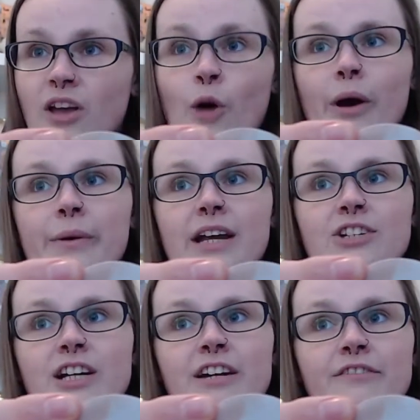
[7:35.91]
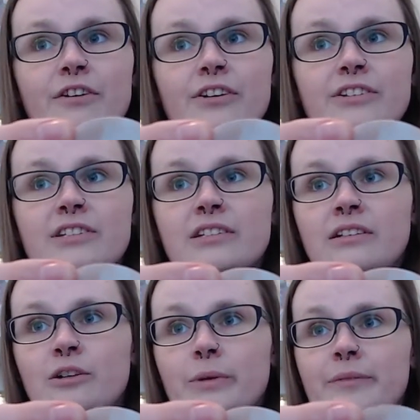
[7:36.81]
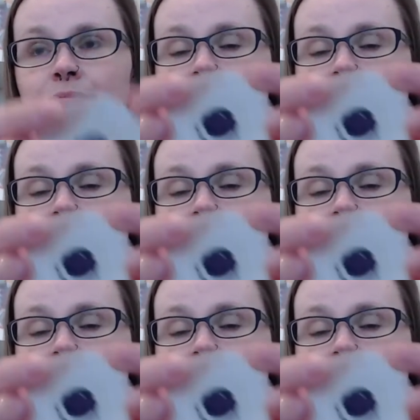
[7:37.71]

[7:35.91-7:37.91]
Oh, wow, it actually kind of focused a little bit.